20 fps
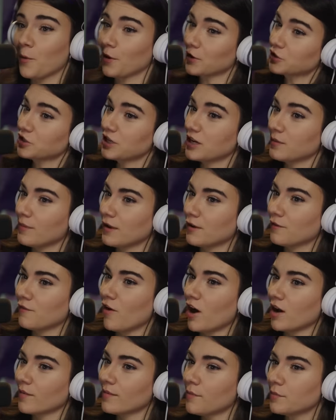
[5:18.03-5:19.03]
questioning Big
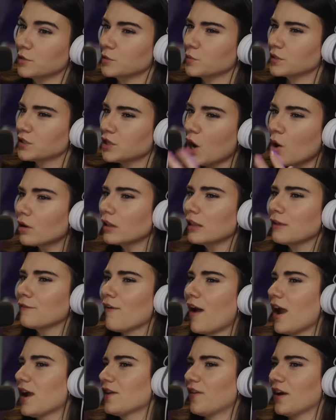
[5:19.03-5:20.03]
Pharma, which was totally
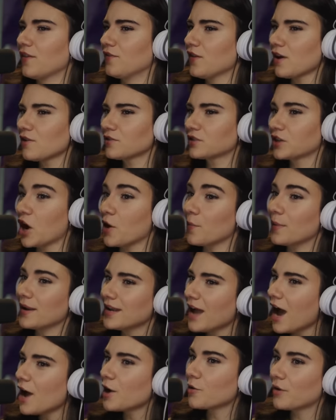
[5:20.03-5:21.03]
fine 5 years ago, but
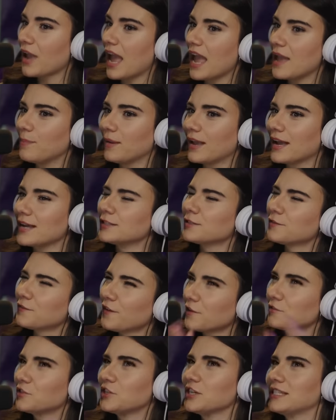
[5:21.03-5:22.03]
not okay because
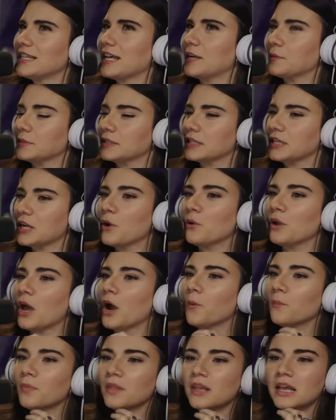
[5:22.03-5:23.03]
Fauci said it was a
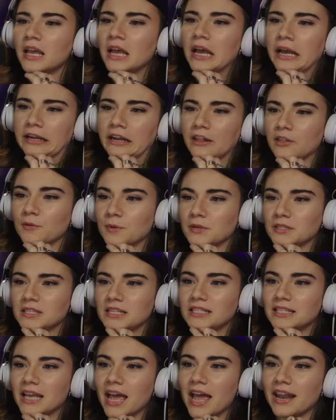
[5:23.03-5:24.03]
no-no. Another
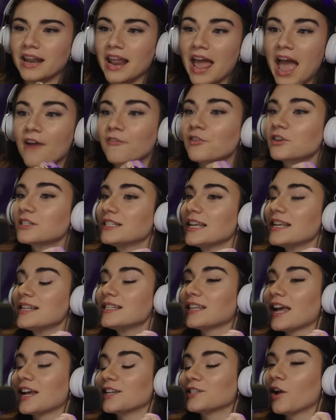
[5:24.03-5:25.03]
person said, ever
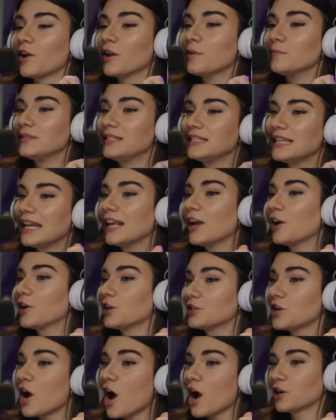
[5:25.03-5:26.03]
since I saw him sitting on
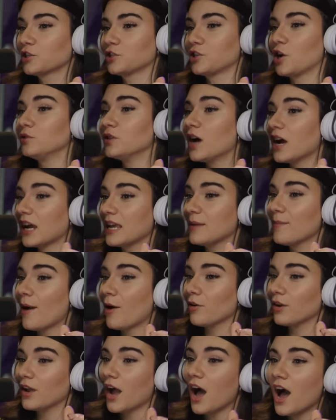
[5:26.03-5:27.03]
a talk show talking
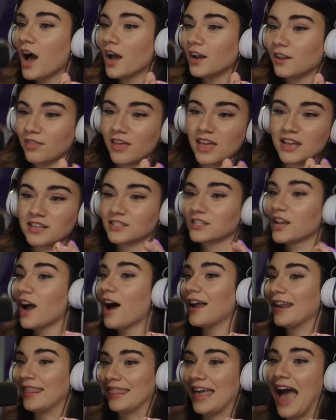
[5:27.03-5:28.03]
about God this,
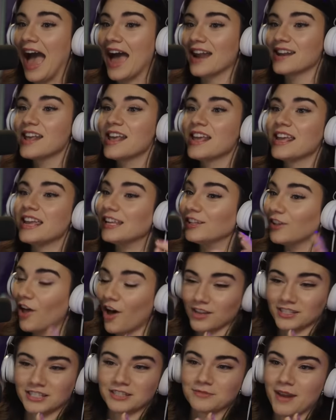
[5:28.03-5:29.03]
God that, he
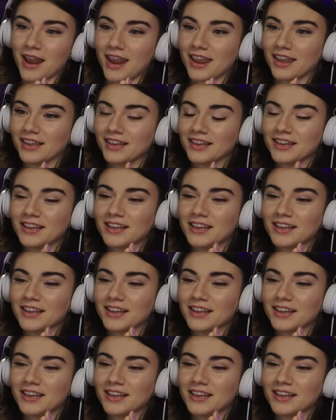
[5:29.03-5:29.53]
lost me.